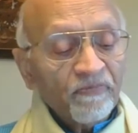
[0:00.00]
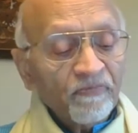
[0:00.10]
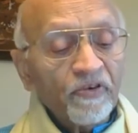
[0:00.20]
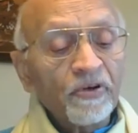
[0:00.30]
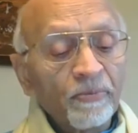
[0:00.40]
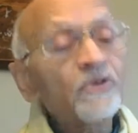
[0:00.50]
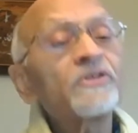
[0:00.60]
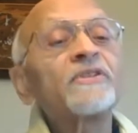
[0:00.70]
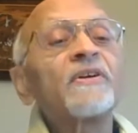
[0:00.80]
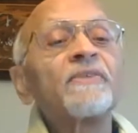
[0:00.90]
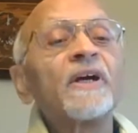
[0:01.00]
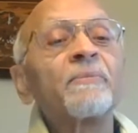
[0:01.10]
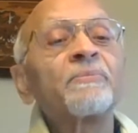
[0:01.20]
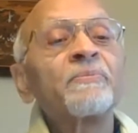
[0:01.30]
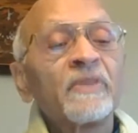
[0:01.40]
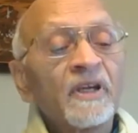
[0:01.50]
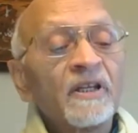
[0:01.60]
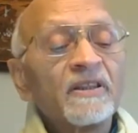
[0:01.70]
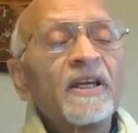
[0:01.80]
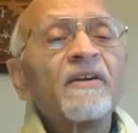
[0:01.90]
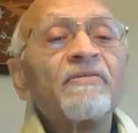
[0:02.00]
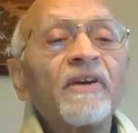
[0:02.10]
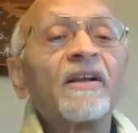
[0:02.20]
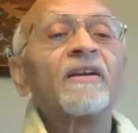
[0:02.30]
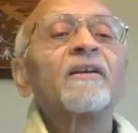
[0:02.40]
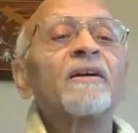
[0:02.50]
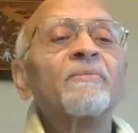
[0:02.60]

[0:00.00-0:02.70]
for most of them, they will,